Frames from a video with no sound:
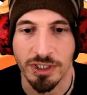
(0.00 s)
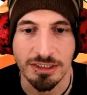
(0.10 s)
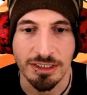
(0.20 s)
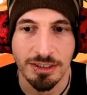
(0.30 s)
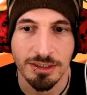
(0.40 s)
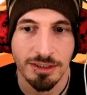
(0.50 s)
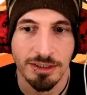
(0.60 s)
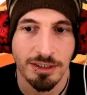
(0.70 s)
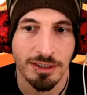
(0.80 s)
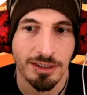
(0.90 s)
to phrase it.
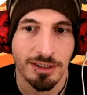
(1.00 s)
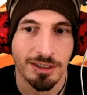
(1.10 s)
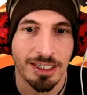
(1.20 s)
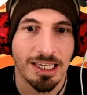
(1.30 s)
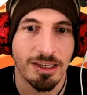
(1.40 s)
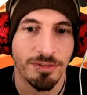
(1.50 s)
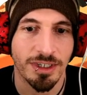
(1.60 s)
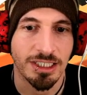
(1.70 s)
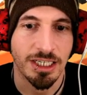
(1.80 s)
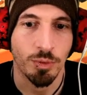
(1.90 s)
I can't
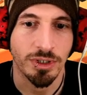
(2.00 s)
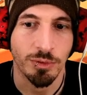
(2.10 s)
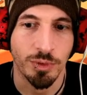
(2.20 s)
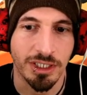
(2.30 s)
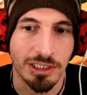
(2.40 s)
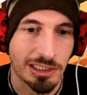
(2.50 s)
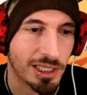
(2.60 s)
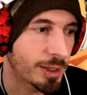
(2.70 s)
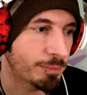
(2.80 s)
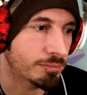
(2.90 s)
find anyone that we can
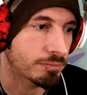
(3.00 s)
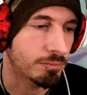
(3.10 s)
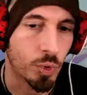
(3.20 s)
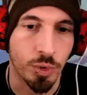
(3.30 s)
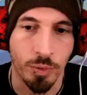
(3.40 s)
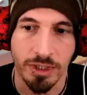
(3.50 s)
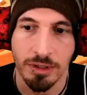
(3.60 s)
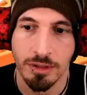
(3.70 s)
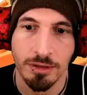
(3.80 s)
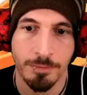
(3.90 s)
climb more with.
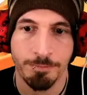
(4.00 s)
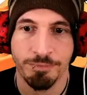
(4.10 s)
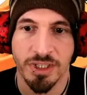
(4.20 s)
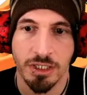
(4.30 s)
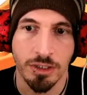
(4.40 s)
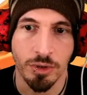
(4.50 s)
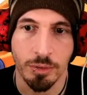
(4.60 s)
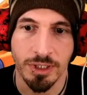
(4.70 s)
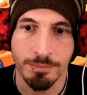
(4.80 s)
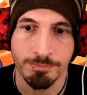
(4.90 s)
You know what
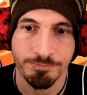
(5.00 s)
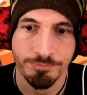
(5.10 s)
I mean?